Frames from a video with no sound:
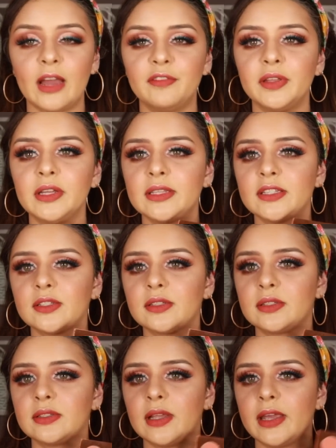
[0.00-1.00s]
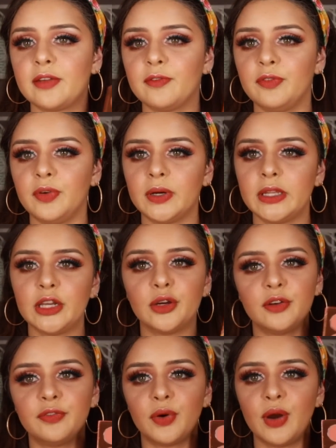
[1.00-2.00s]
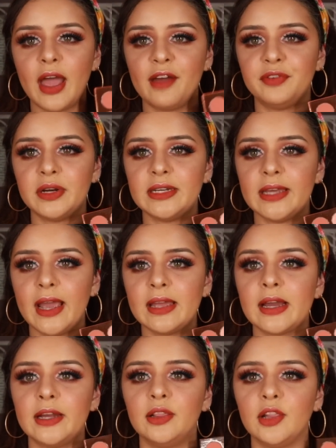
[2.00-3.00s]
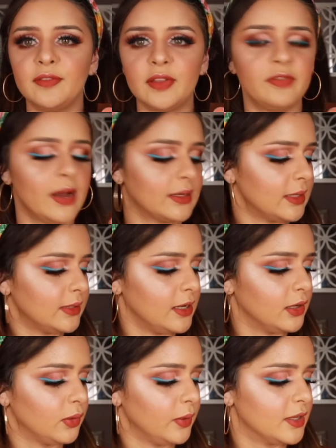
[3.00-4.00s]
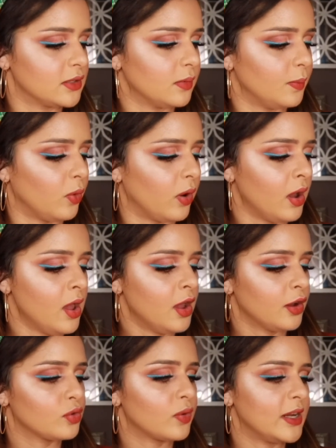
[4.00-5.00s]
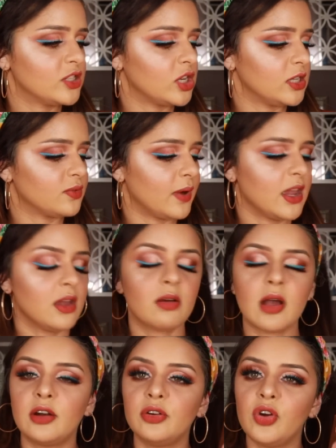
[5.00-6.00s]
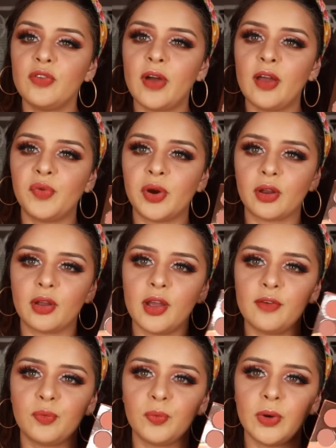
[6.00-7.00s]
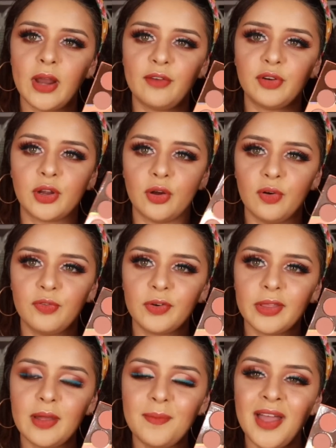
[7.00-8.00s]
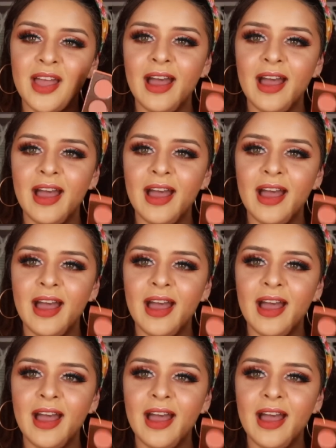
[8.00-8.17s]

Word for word: I feel like this is like really good for every day. I love the fact that they included some more great shades right here. I don't know if I ever, ever would ever go for them.